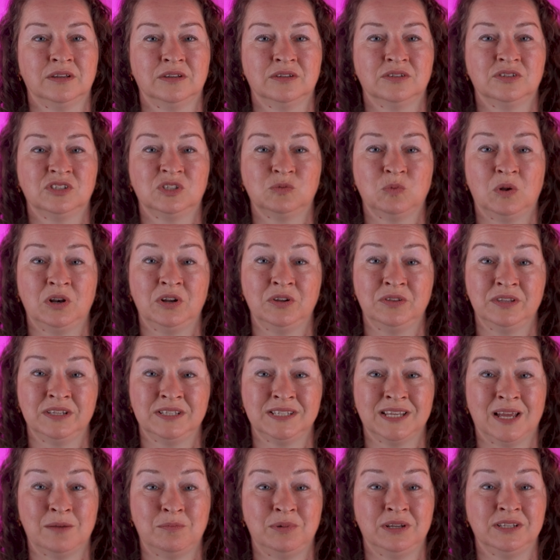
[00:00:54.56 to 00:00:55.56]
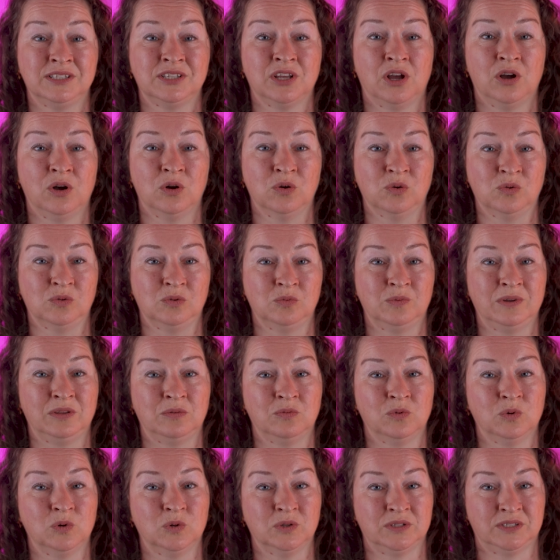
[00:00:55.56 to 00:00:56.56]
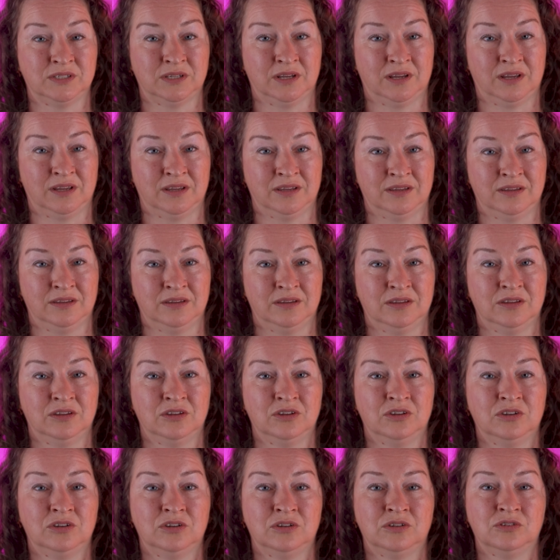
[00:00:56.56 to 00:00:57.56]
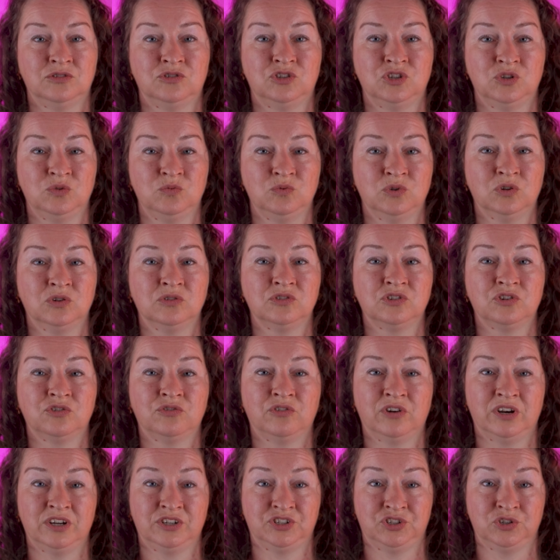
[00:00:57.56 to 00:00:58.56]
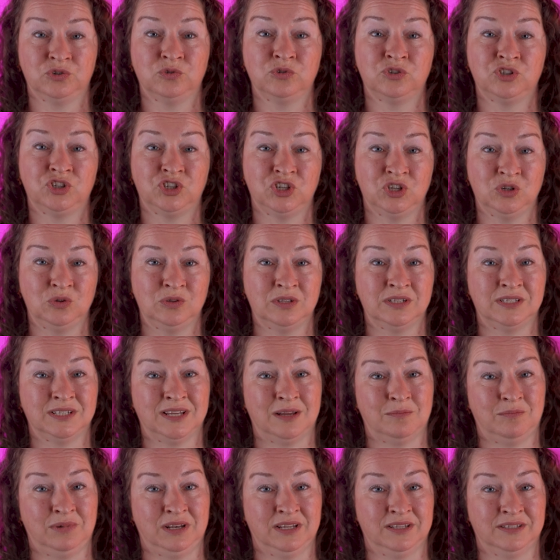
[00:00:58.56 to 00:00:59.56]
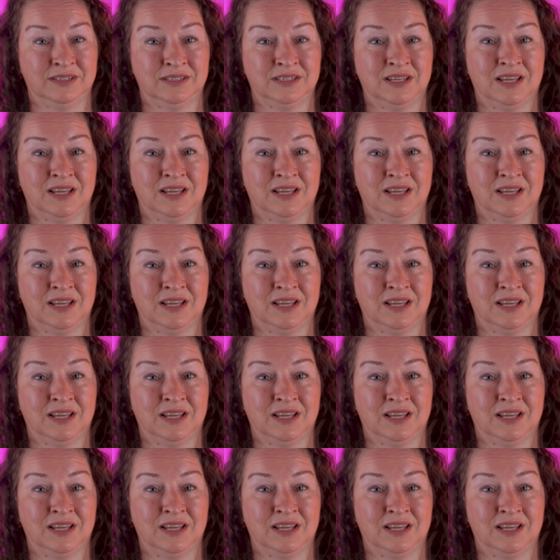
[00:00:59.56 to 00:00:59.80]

Swallow the tablets whole with water. Do not crush or chew the tablets,